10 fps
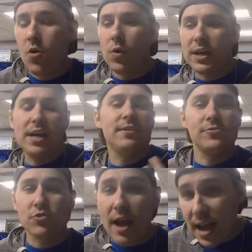what kind
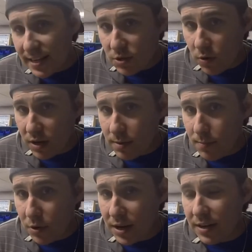of drag is going to be
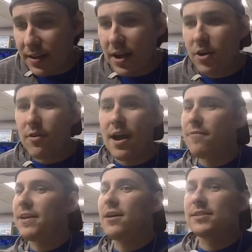put into the
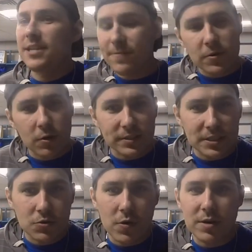aircraft, how difficult
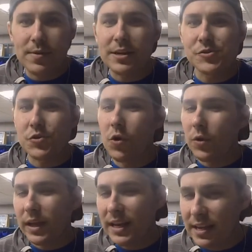it's going to be
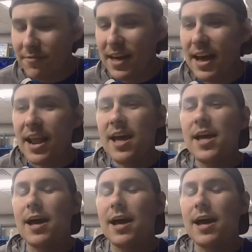controlled, any of that.